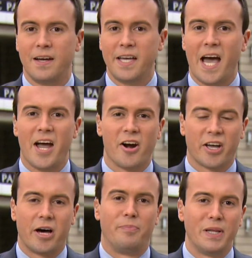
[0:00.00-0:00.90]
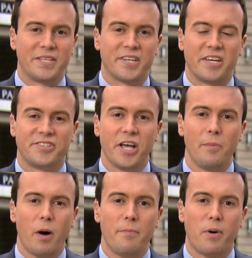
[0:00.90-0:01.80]
Yeah, Erica, police say
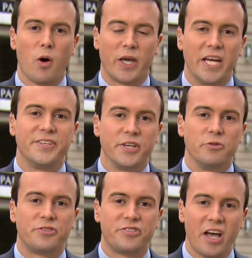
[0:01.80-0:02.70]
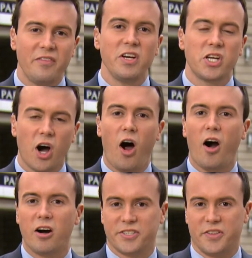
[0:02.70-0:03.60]
someone broke into seven
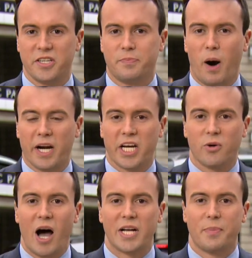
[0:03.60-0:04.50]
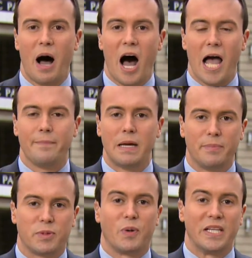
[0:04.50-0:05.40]
cars in this parking garage behind
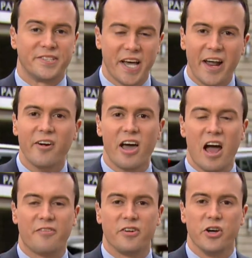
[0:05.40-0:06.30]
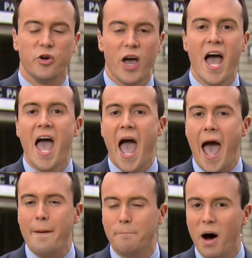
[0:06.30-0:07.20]
me between Saturday afternoon
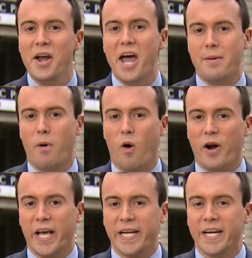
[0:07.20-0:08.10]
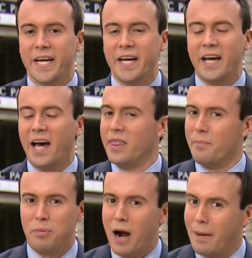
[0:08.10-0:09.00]
and Monday morning, and
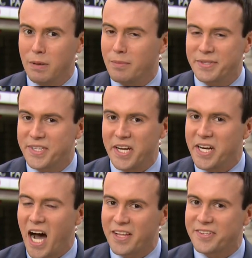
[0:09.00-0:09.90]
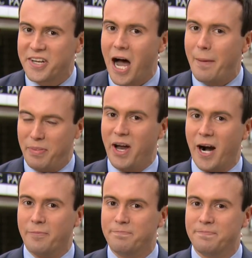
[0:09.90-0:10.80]
the problems did not stop there.